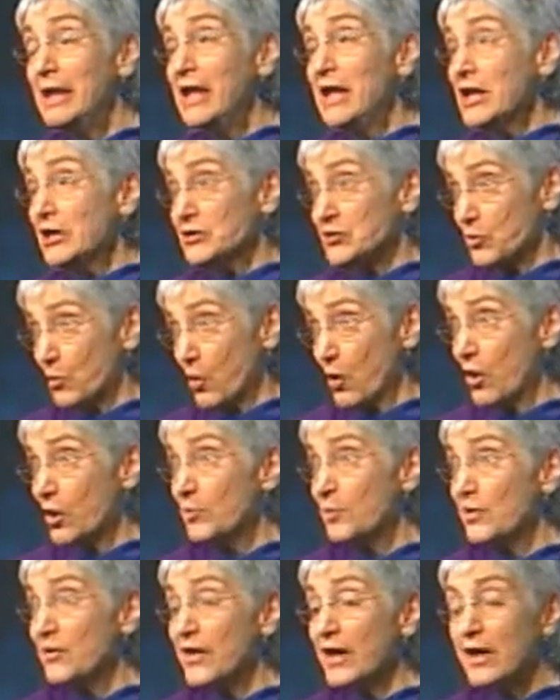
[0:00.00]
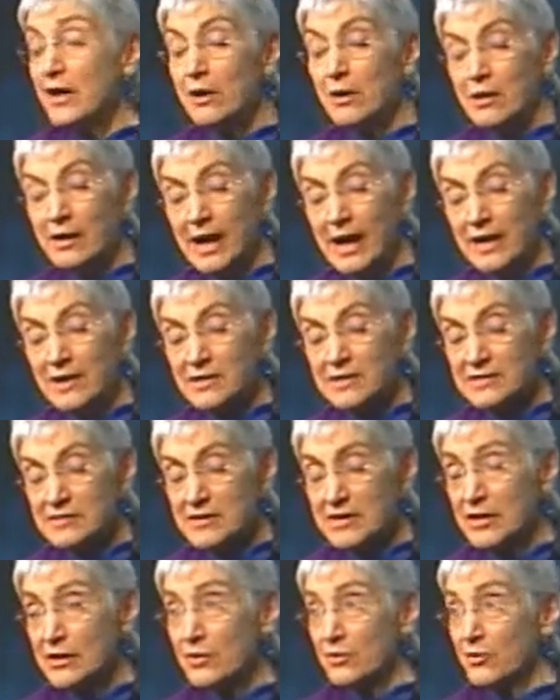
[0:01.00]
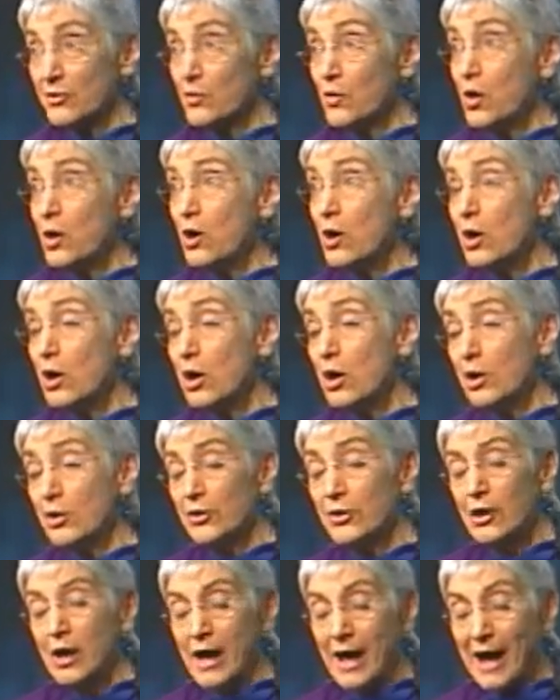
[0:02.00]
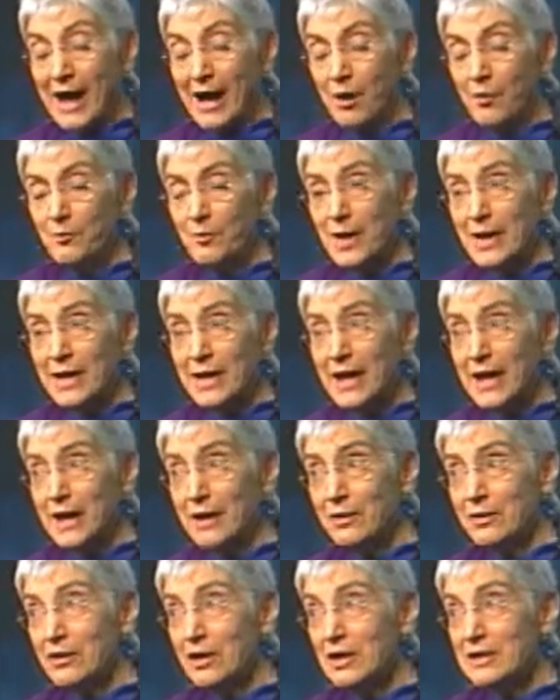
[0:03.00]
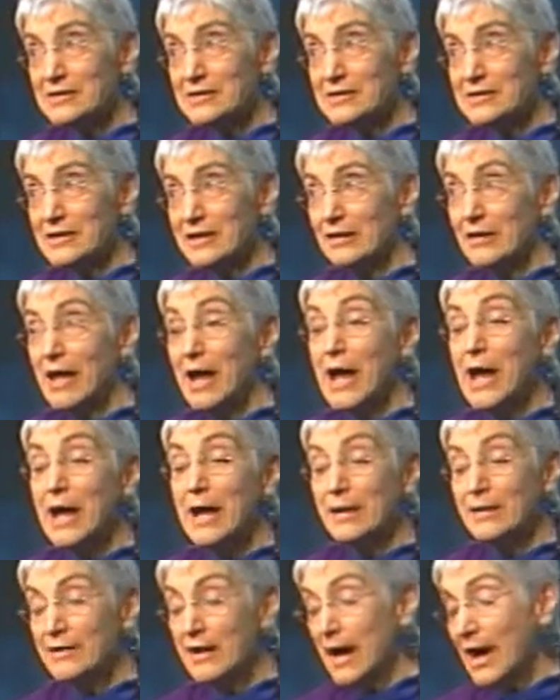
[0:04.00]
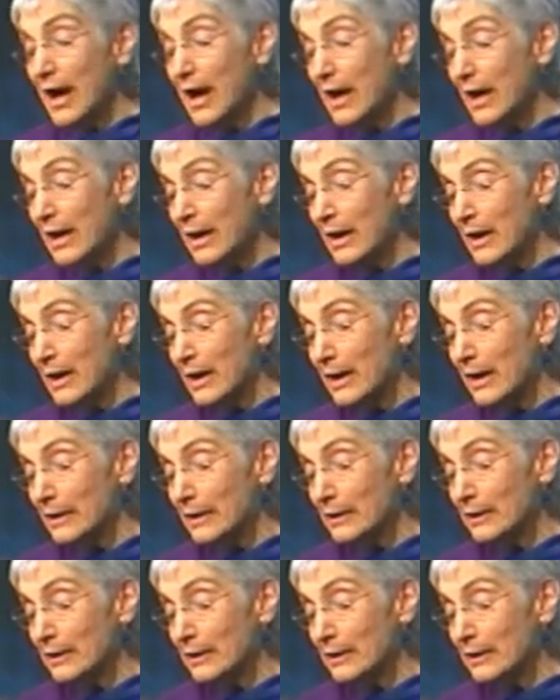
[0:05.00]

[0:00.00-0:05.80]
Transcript: It's warmer there and it's near the water. How many haircuts till I die?